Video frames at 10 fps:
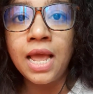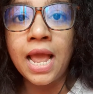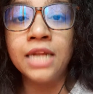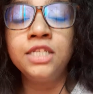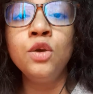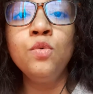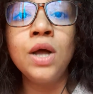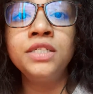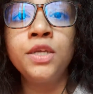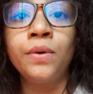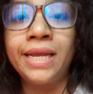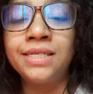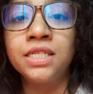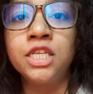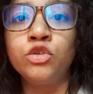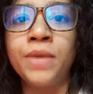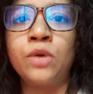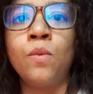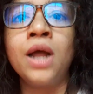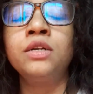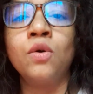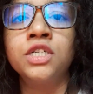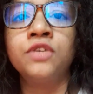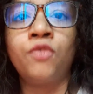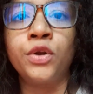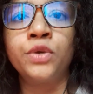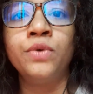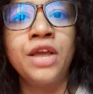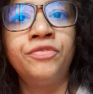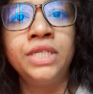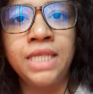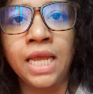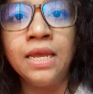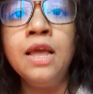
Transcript: and you want your agency to make one content for you every day,